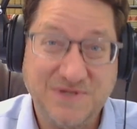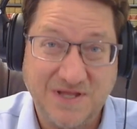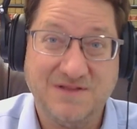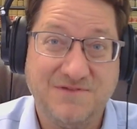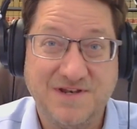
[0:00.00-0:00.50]

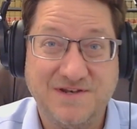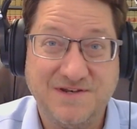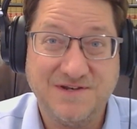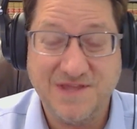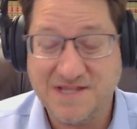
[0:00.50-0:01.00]
elevated
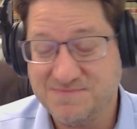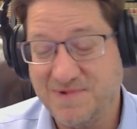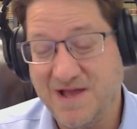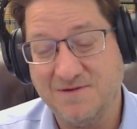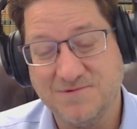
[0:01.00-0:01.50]
into that
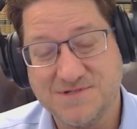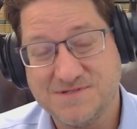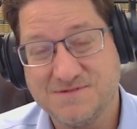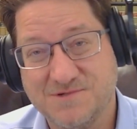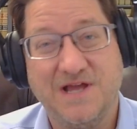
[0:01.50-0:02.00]
spot
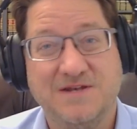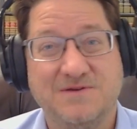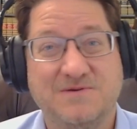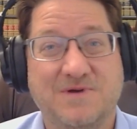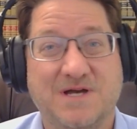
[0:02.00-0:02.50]
was I
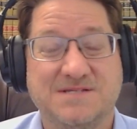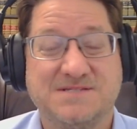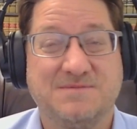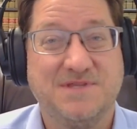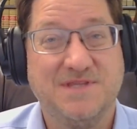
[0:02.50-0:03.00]
know,
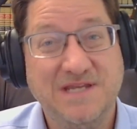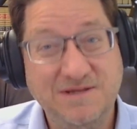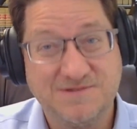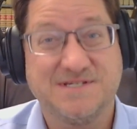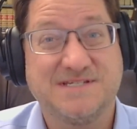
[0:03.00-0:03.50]
something that
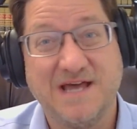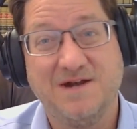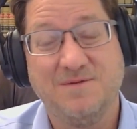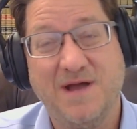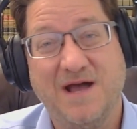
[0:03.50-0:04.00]
he was
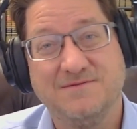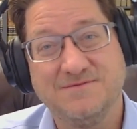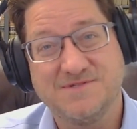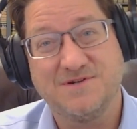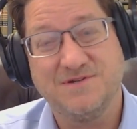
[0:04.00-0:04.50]
excited about.
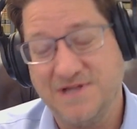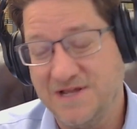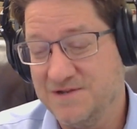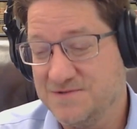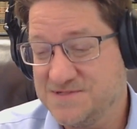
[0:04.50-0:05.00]
Certainly
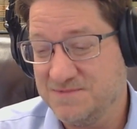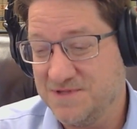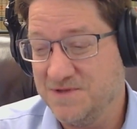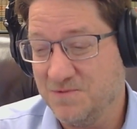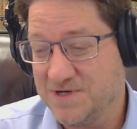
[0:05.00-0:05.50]
I know it's
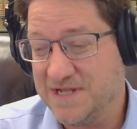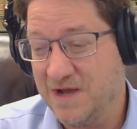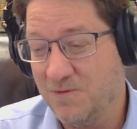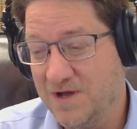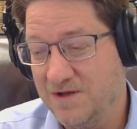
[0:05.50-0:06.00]
something that worked
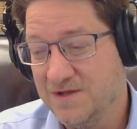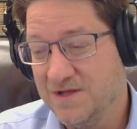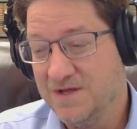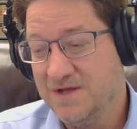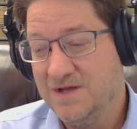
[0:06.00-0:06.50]
out well
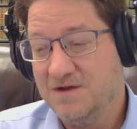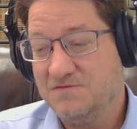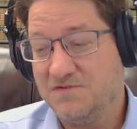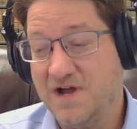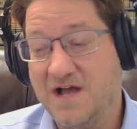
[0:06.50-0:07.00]

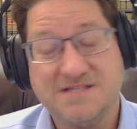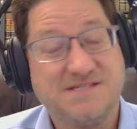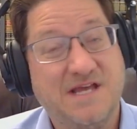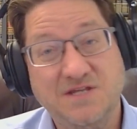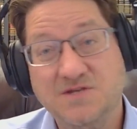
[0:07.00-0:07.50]
for us.
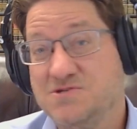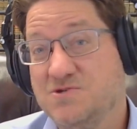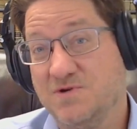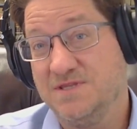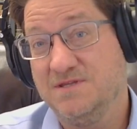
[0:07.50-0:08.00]
Now, you
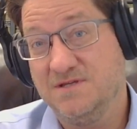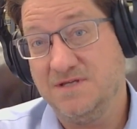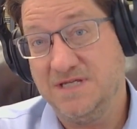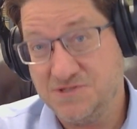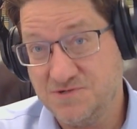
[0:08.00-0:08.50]
joined
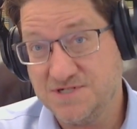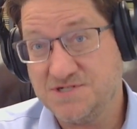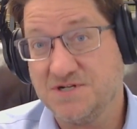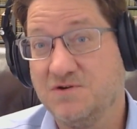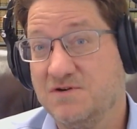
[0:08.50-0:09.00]
the Eastern
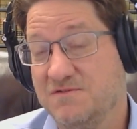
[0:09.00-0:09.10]
District Court of